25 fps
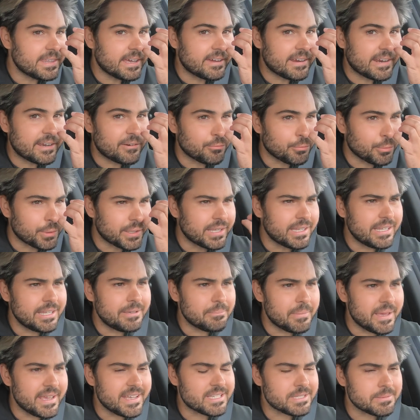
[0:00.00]
that like really
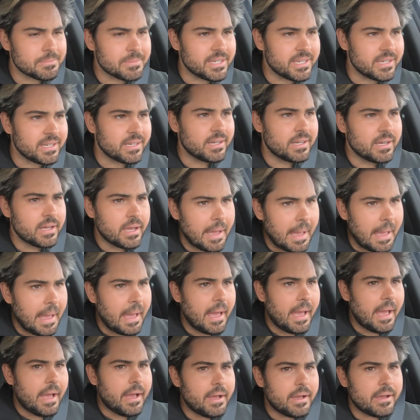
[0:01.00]
makes me
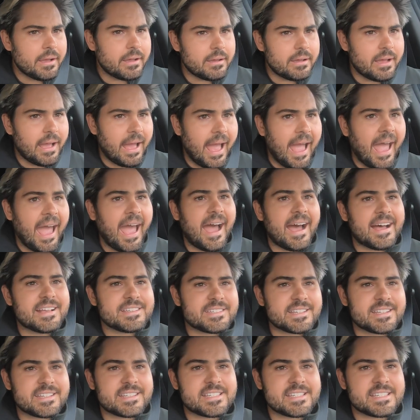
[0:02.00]
as
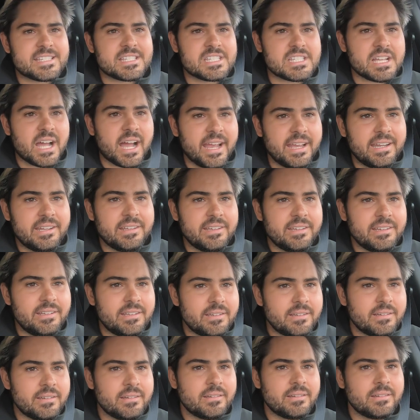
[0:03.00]
excited.
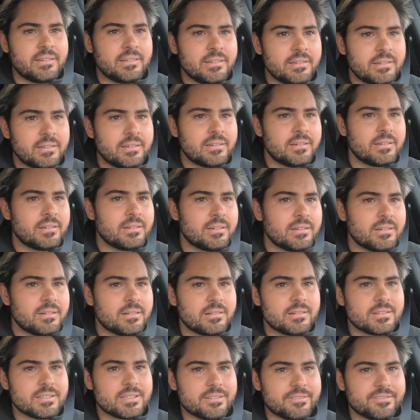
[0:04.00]

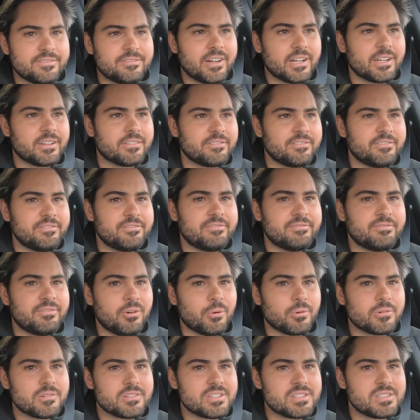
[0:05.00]
Is that a fucking
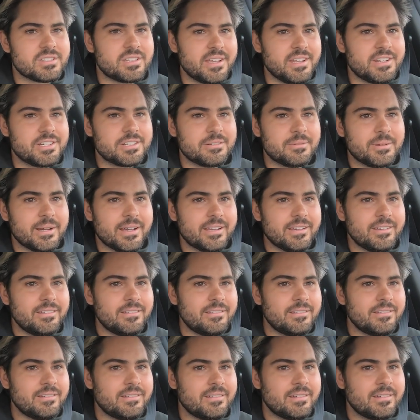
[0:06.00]
Ford station wagon?